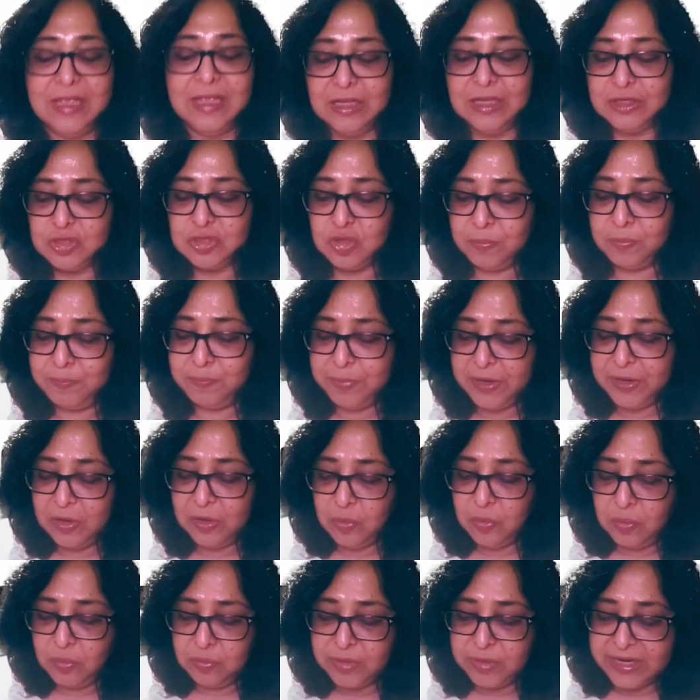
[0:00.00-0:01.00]
So
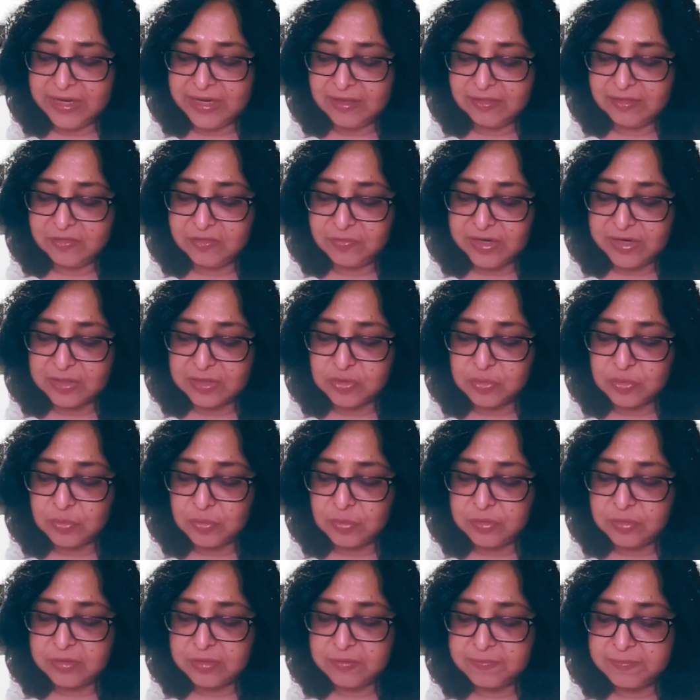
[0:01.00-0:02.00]
below renal
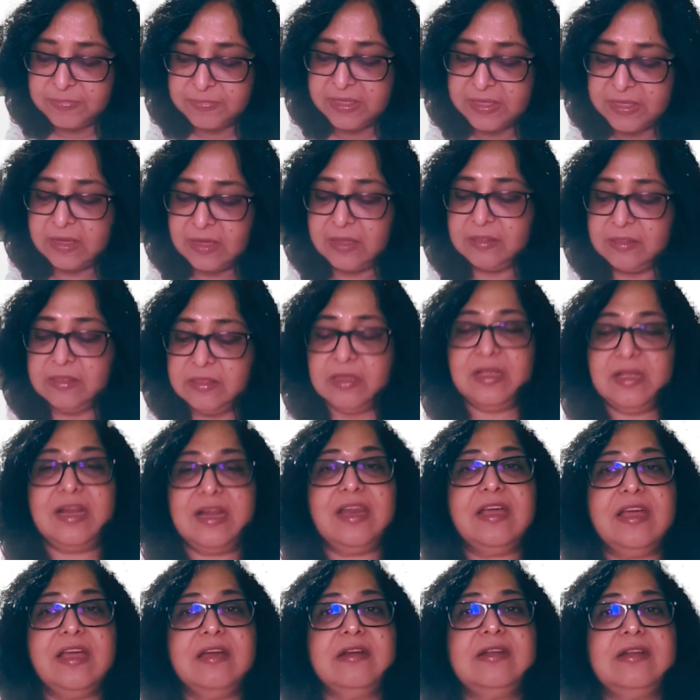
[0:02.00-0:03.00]
threshold, the
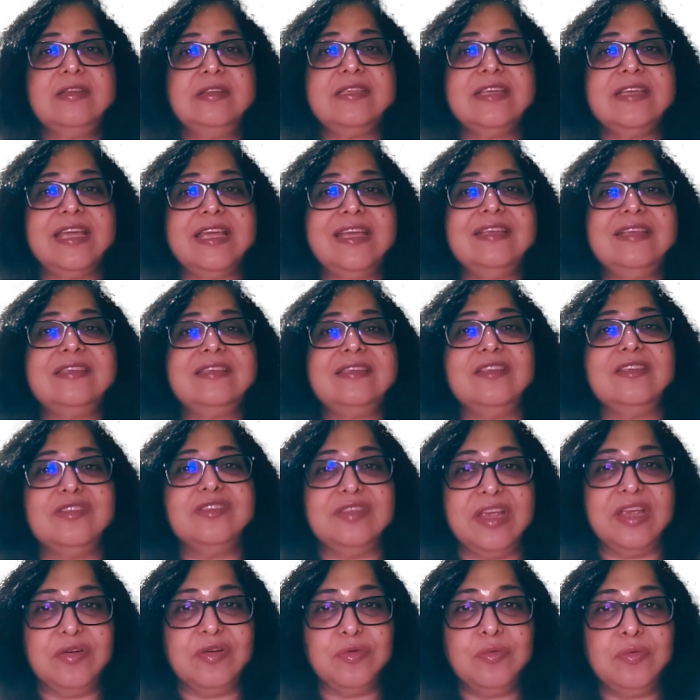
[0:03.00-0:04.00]
clearance is
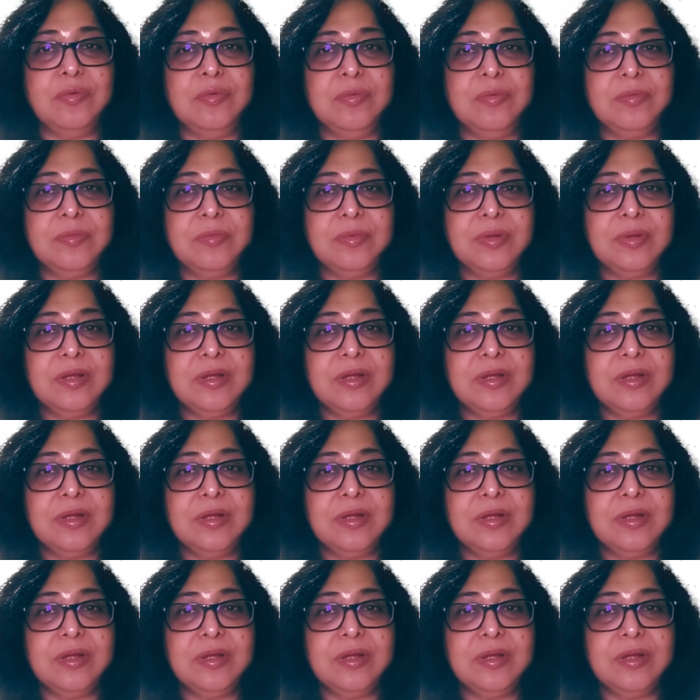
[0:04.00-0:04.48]
0.